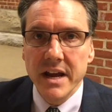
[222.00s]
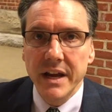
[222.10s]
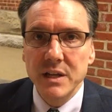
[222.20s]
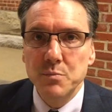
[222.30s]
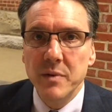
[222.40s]

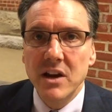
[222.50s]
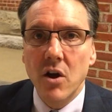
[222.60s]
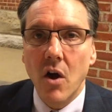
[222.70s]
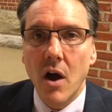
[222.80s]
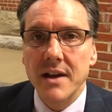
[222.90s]
is
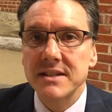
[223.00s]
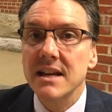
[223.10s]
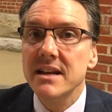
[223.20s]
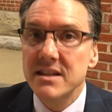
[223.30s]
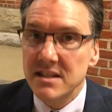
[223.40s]
because
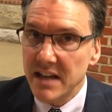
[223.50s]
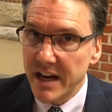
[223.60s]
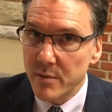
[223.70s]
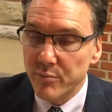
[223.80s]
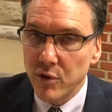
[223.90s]

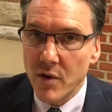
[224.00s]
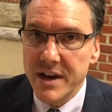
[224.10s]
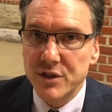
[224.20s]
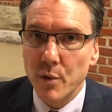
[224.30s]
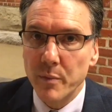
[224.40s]
state
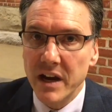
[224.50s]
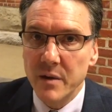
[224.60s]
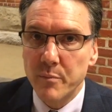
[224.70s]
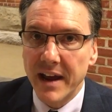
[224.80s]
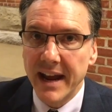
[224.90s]
employees are
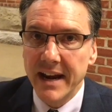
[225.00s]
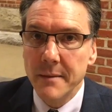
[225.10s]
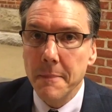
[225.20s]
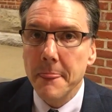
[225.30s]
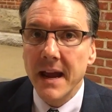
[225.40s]
being
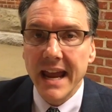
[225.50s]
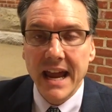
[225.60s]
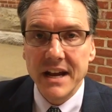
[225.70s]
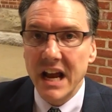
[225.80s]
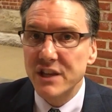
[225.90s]
paid.
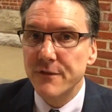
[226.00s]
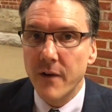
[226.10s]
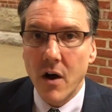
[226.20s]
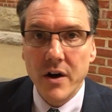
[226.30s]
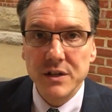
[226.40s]
And as
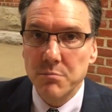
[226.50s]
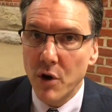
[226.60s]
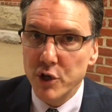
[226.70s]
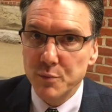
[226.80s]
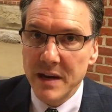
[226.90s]
far as
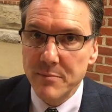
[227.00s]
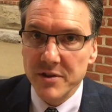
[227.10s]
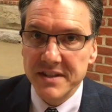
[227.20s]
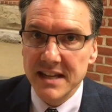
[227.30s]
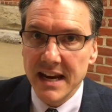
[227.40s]
most
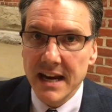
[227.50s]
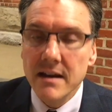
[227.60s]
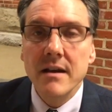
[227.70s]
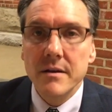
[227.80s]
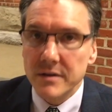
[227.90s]
people
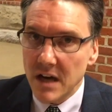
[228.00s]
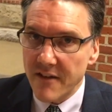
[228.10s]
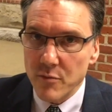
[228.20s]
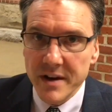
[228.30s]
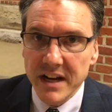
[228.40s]
see,
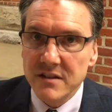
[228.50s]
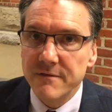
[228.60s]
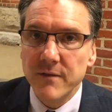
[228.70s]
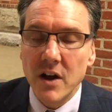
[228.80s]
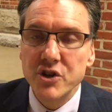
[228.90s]
government is
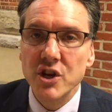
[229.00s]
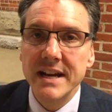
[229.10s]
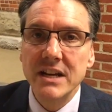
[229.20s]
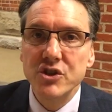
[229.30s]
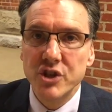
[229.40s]

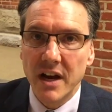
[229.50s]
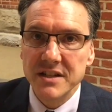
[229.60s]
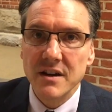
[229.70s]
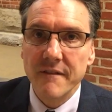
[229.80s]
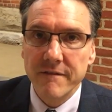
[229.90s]
functioning
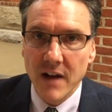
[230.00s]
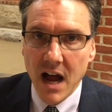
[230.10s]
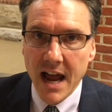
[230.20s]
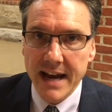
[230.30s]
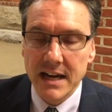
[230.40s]
just
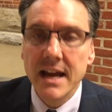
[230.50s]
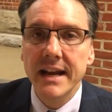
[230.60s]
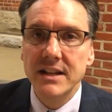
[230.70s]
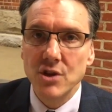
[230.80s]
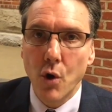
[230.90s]
fine.
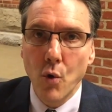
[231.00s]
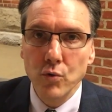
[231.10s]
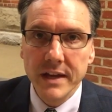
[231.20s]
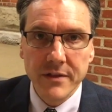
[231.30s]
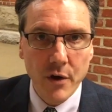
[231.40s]
It's
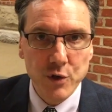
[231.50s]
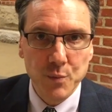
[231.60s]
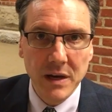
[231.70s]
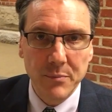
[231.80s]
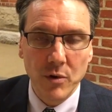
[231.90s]
only those
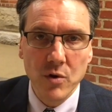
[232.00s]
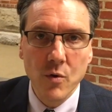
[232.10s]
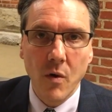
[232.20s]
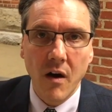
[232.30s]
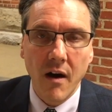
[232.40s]
people
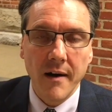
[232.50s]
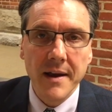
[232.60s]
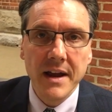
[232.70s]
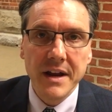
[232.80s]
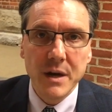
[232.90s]
who are
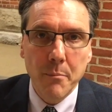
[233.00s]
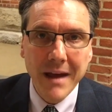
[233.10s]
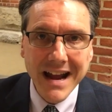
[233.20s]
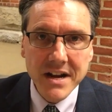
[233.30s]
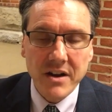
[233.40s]

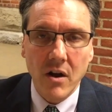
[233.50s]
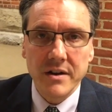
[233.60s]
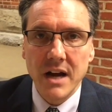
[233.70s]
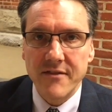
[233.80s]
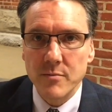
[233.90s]
dependent
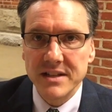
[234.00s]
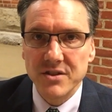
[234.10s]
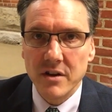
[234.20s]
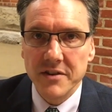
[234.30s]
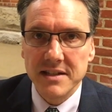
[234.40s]
on government
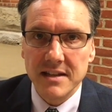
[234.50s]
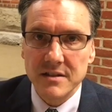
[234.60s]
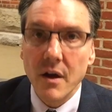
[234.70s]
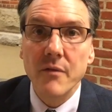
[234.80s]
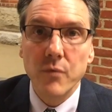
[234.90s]

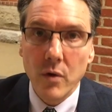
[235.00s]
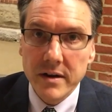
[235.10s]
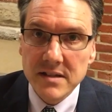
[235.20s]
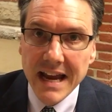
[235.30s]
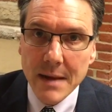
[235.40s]
services. For
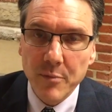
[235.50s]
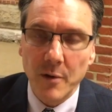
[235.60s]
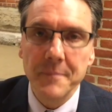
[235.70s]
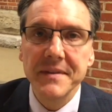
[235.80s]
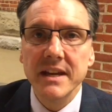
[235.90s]
example,